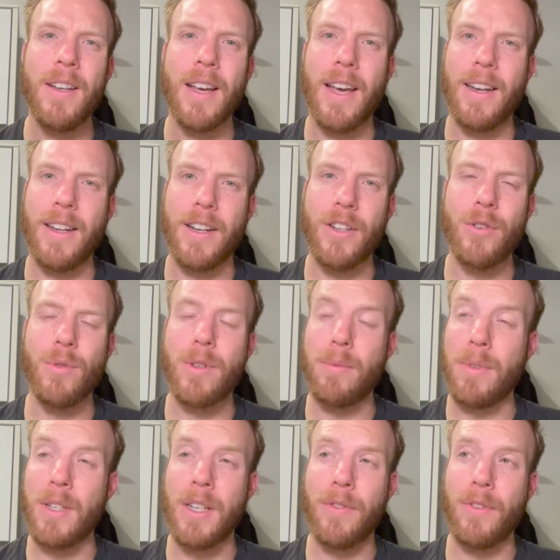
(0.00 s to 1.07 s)
and like do
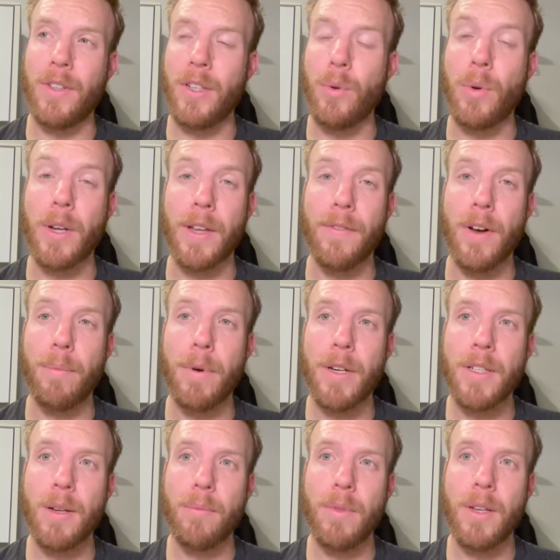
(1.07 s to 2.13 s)
something differently or give up
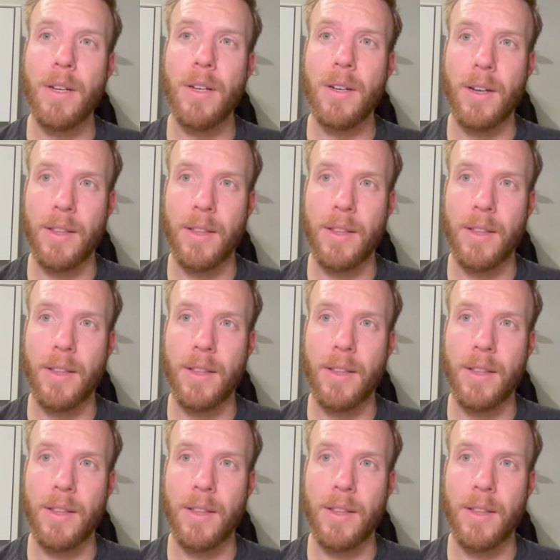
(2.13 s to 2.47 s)
on something.